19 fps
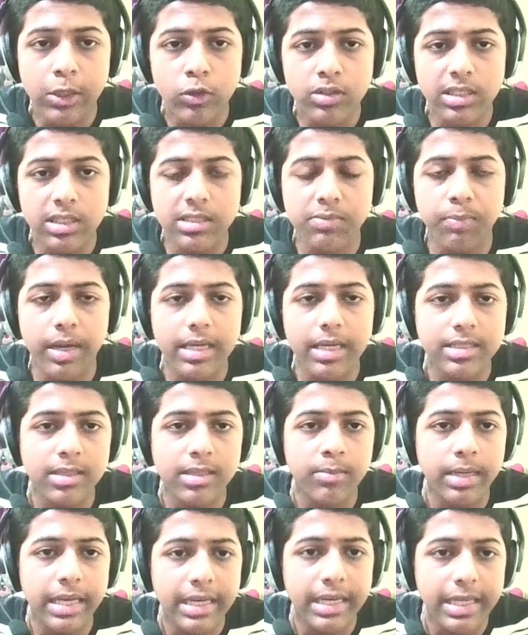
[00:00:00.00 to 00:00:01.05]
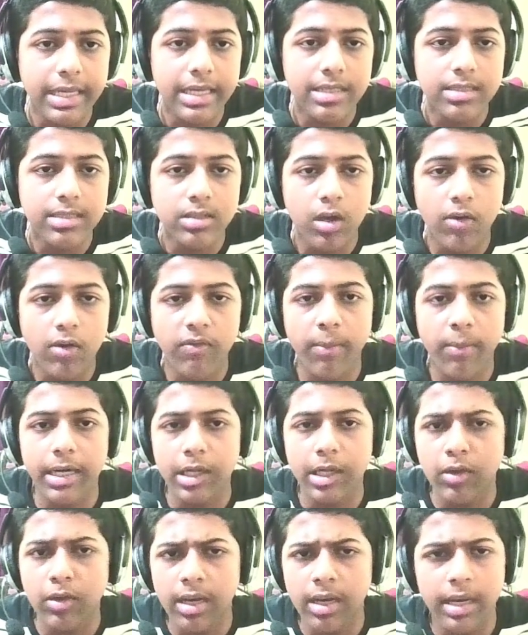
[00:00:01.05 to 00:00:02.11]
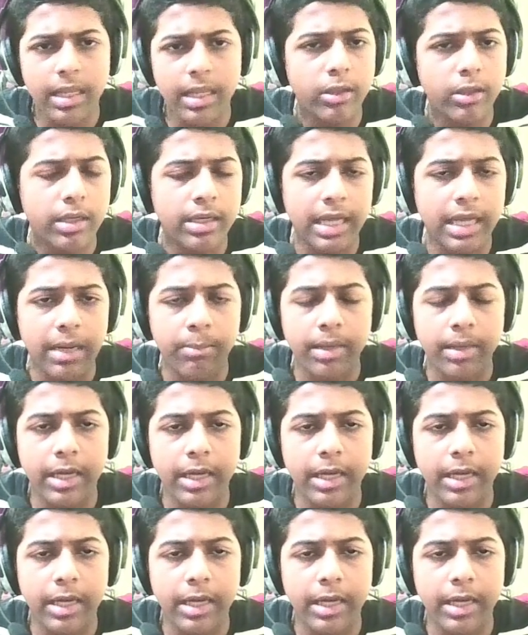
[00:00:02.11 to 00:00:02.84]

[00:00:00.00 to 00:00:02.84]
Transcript: So we need to just pass some radius of a particular length.